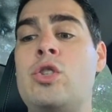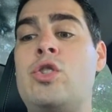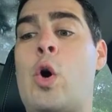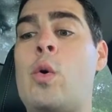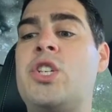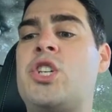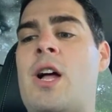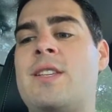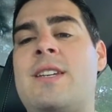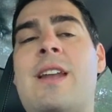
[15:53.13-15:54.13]
Tony
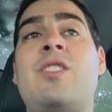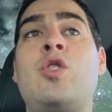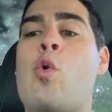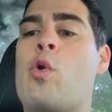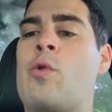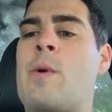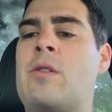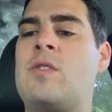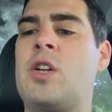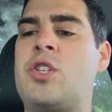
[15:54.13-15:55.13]
Johnson, nice corner
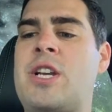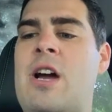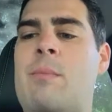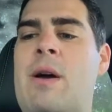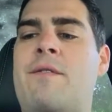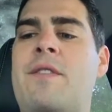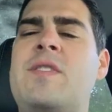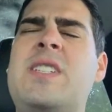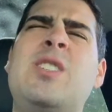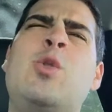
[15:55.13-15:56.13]
route touchdown, about
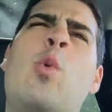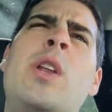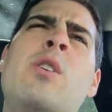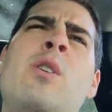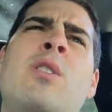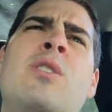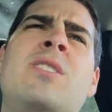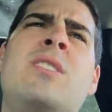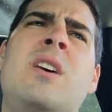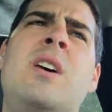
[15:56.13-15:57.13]
15, 20
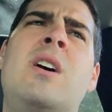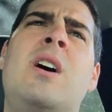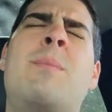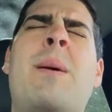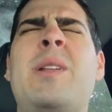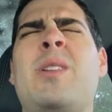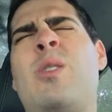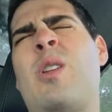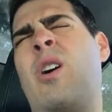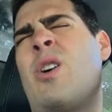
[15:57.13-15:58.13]
yards, maybe a
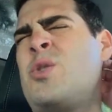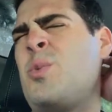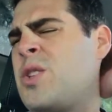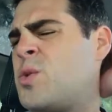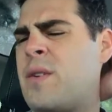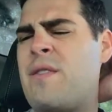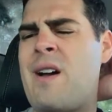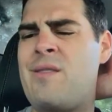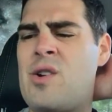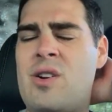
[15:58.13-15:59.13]
little longer, 20,
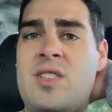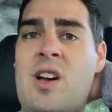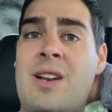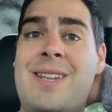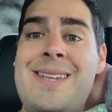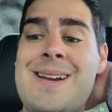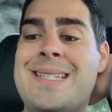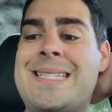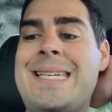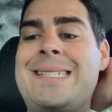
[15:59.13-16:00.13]
25 yards on
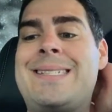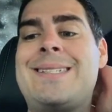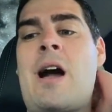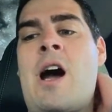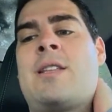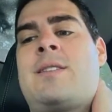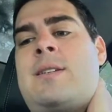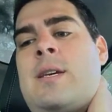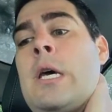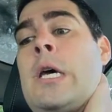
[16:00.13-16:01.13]
Keontae
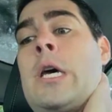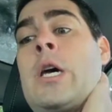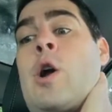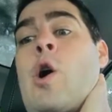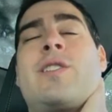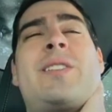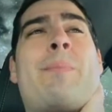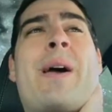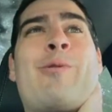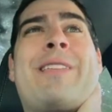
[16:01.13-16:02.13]
Scott. Carson
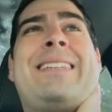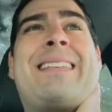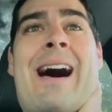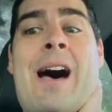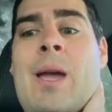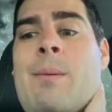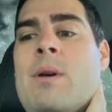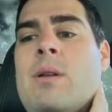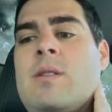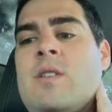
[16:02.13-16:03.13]
Beck with a dime
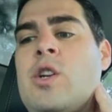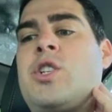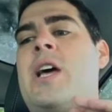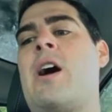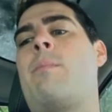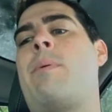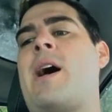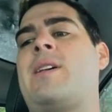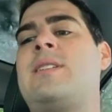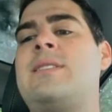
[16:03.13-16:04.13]
touchdown
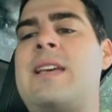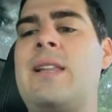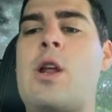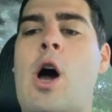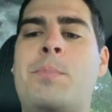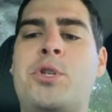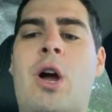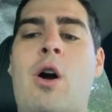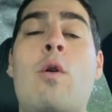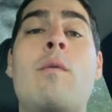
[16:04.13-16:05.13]
pass to Dalen
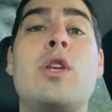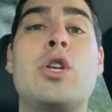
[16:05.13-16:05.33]
Upshaw over the